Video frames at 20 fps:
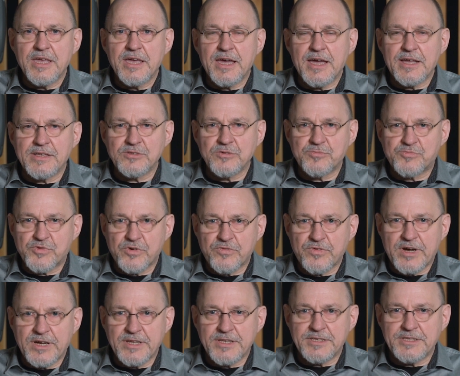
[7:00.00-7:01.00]
and to
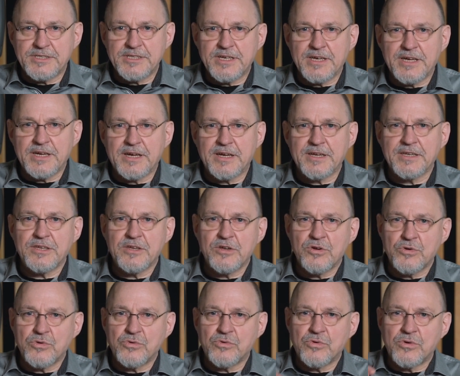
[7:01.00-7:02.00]
provide
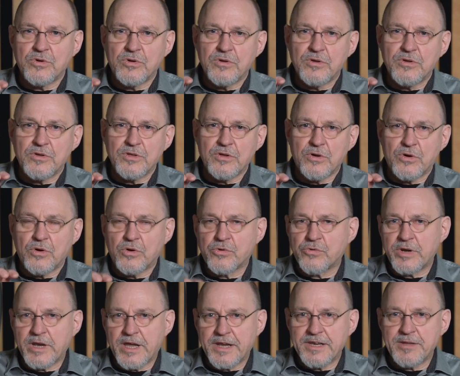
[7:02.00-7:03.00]
you your
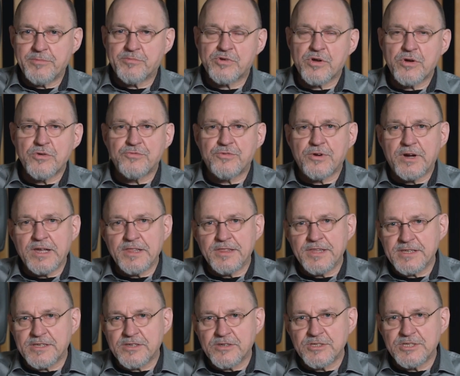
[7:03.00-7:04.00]
Aural ID profile
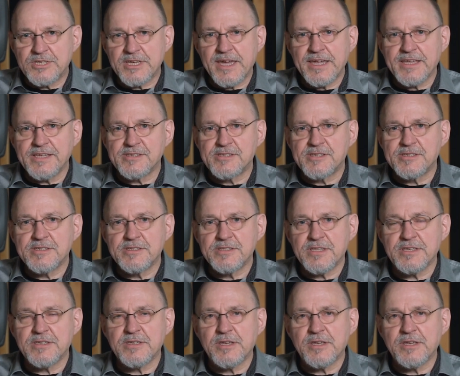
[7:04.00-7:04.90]
that contains this